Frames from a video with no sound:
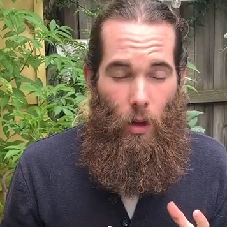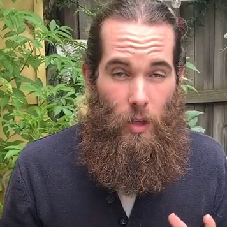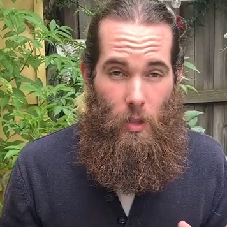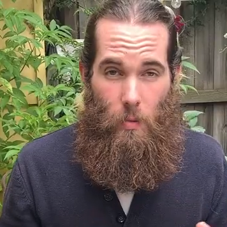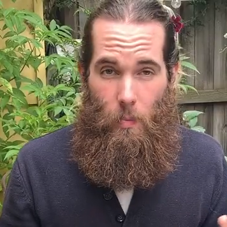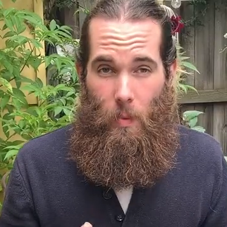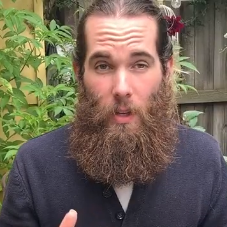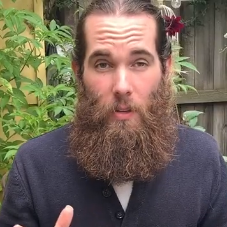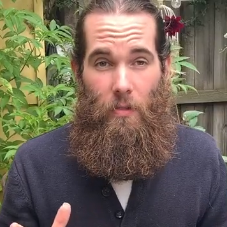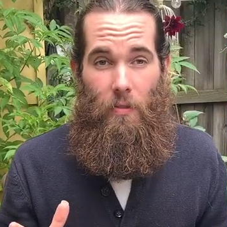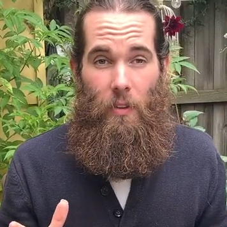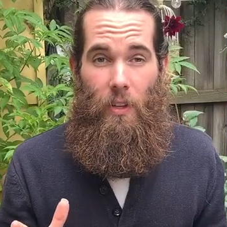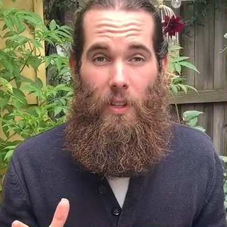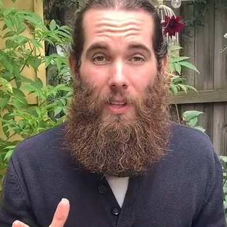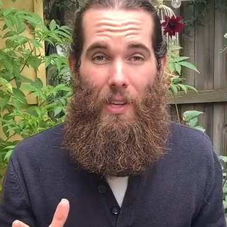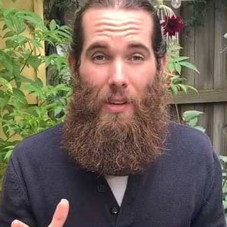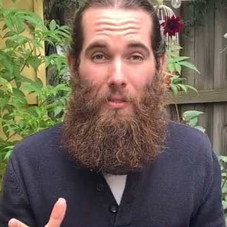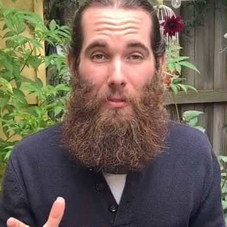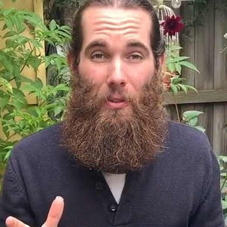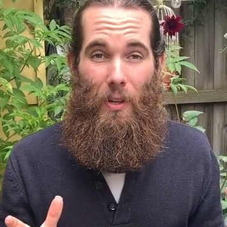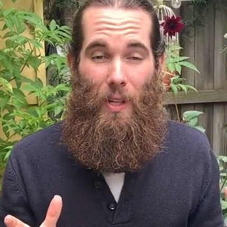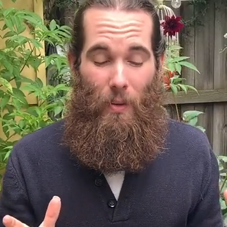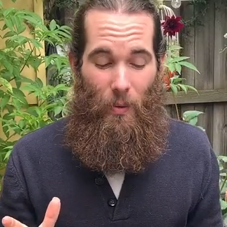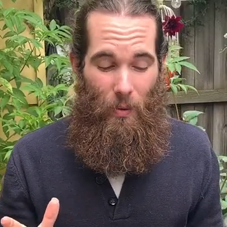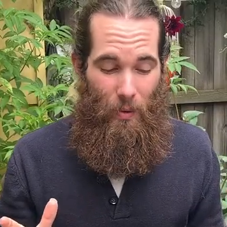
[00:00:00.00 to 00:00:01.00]
I speak fairly
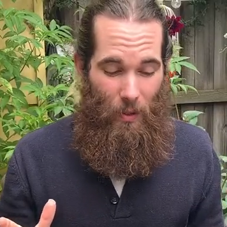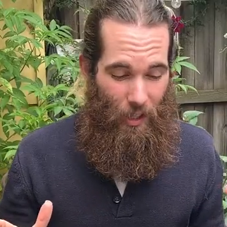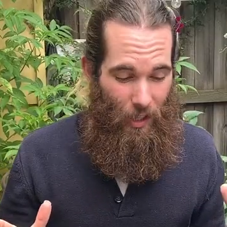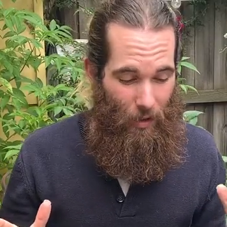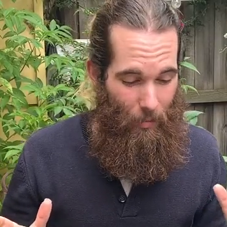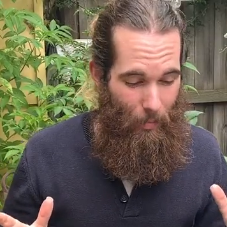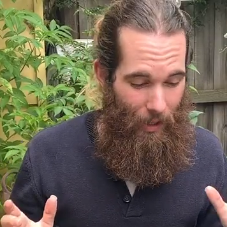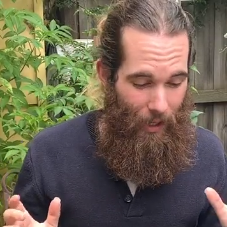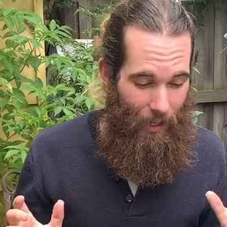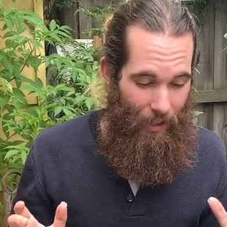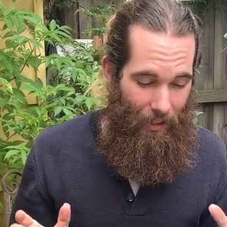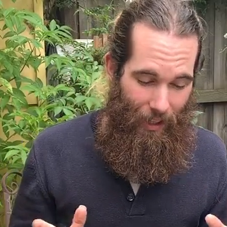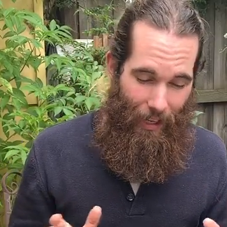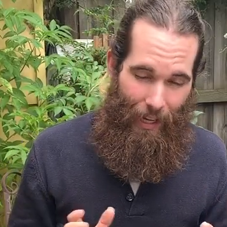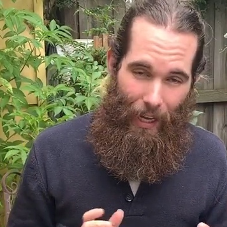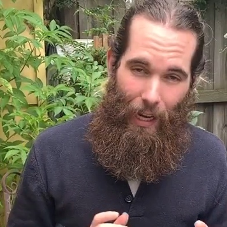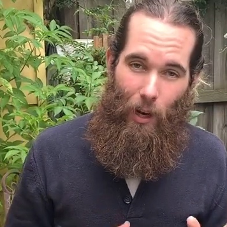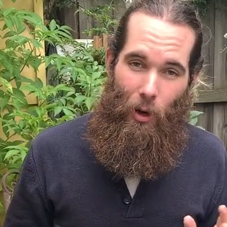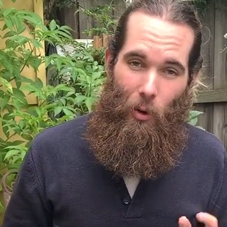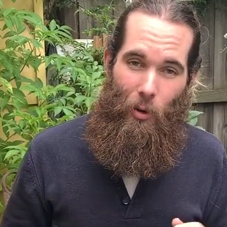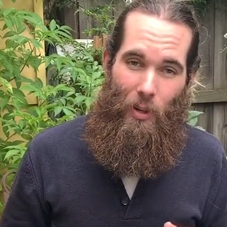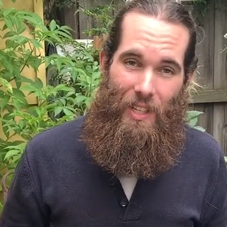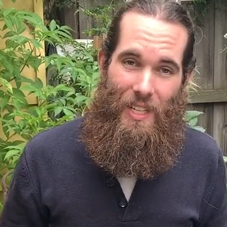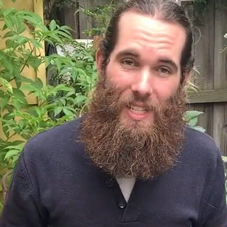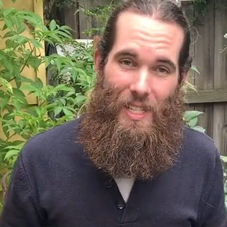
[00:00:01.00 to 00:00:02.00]
frequently about
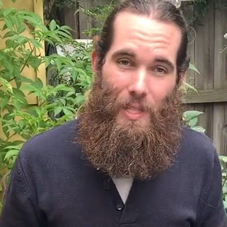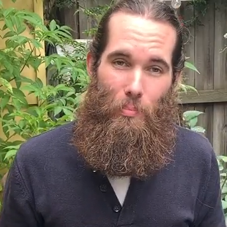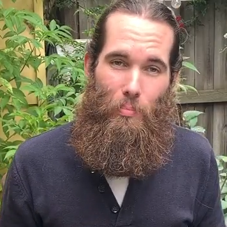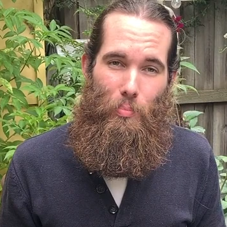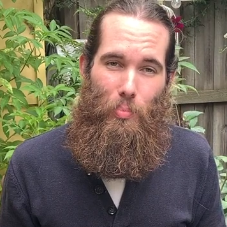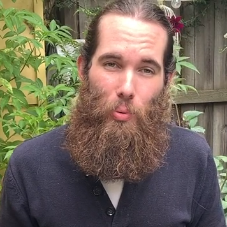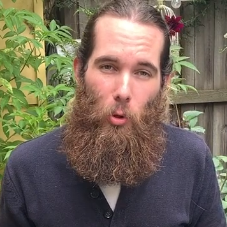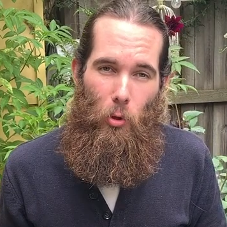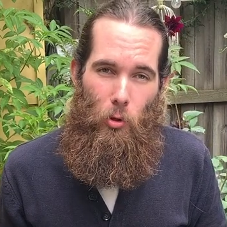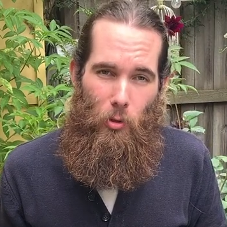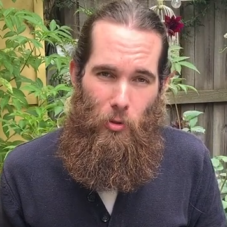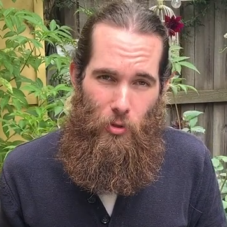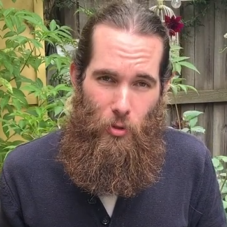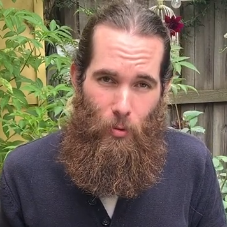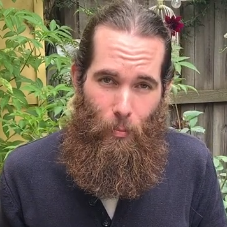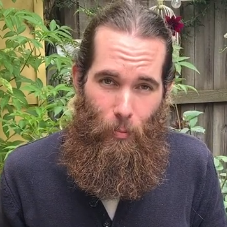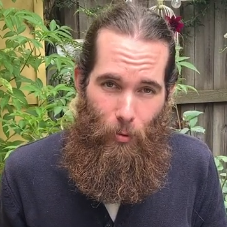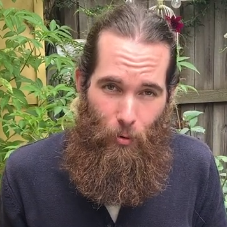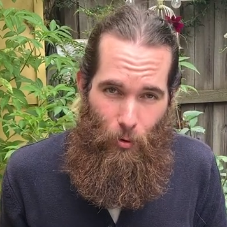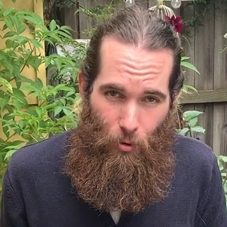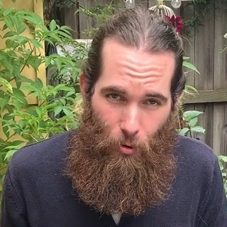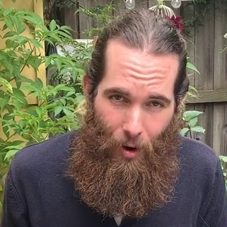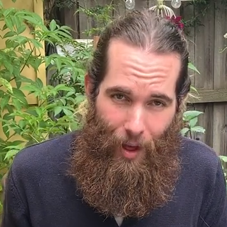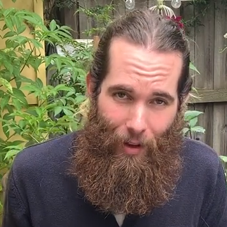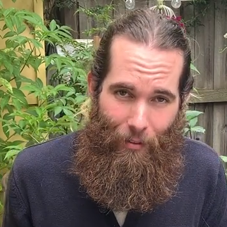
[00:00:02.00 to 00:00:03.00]
how it is important to
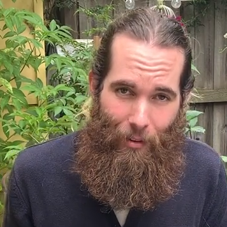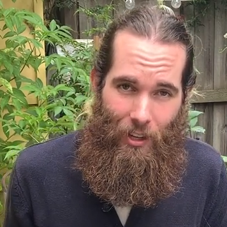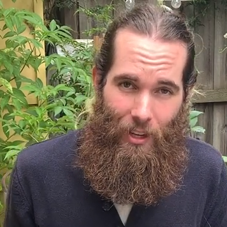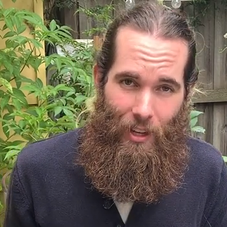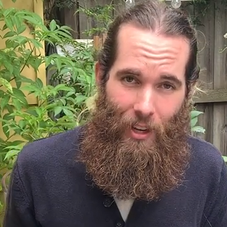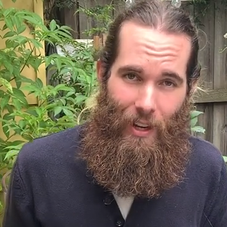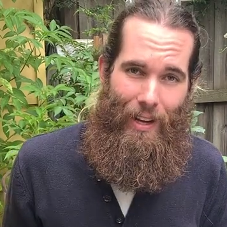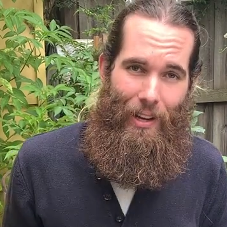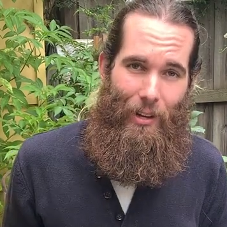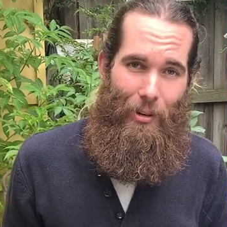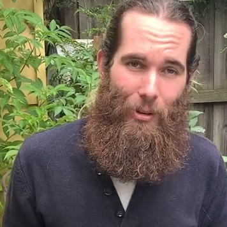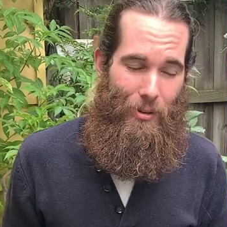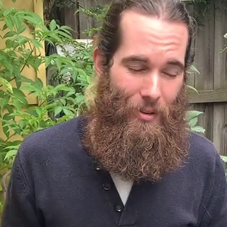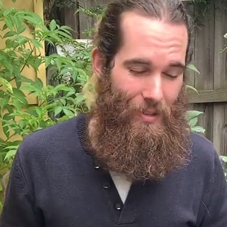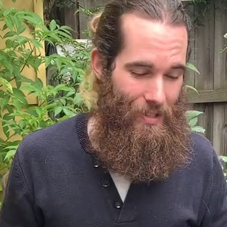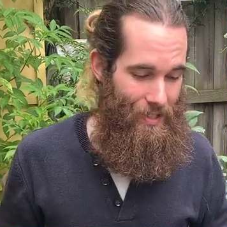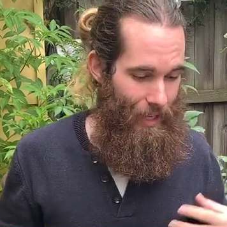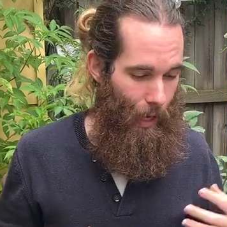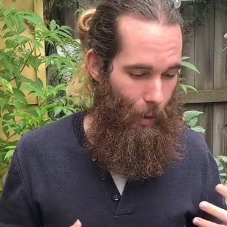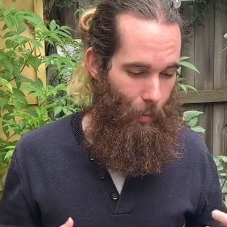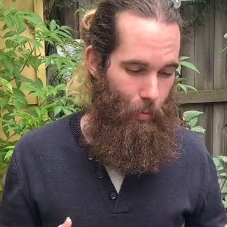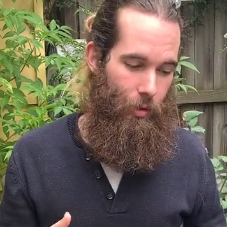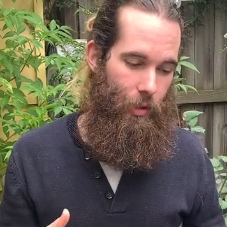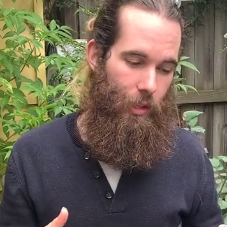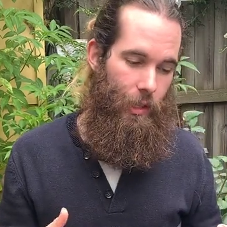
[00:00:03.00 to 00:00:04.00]
prune avocado
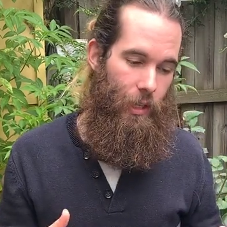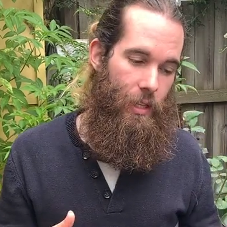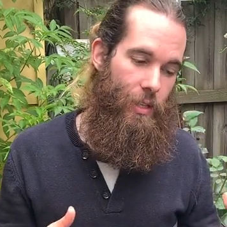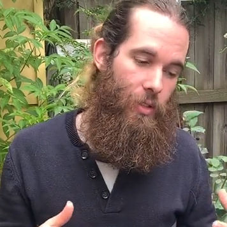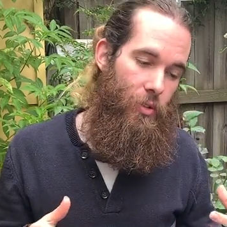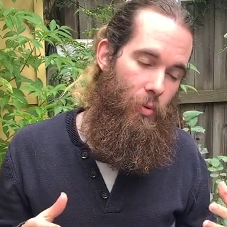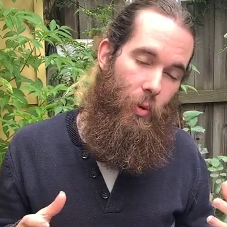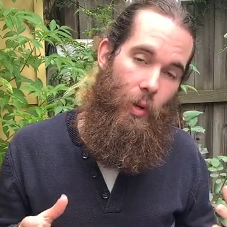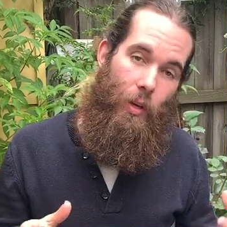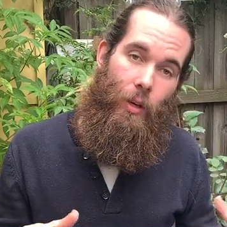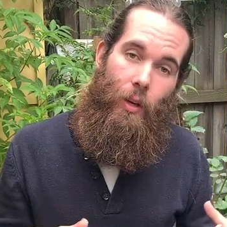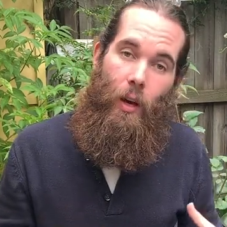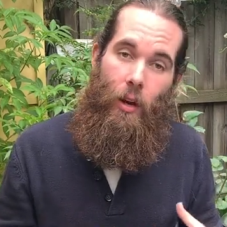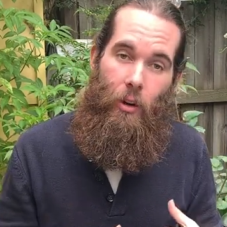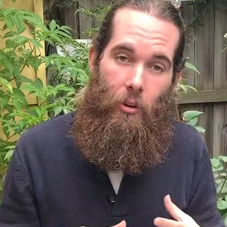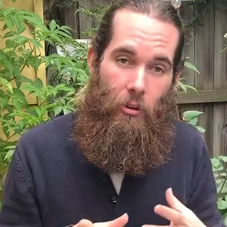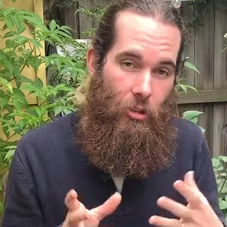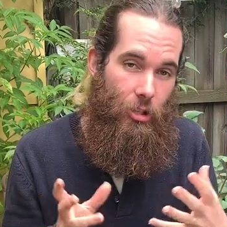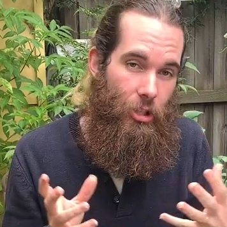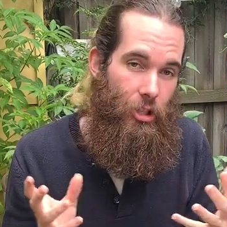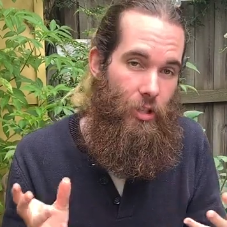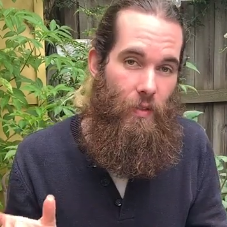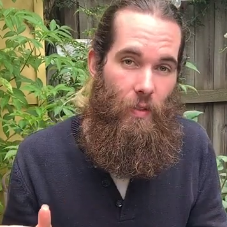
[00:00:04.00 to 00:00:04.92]
saplings to encourage